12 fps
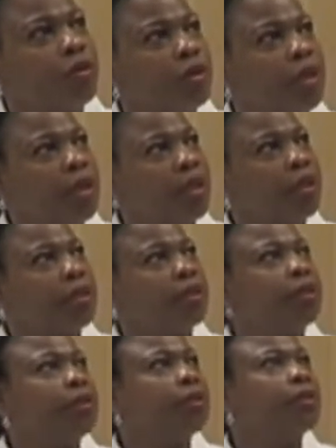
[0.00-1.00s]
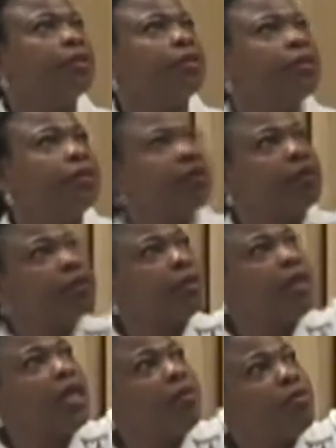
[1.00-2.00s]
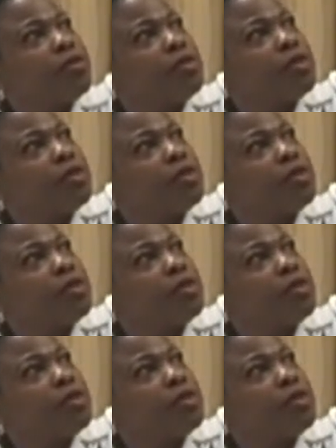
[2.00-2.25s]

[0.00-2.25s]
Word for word: to live well on the product throughout the year.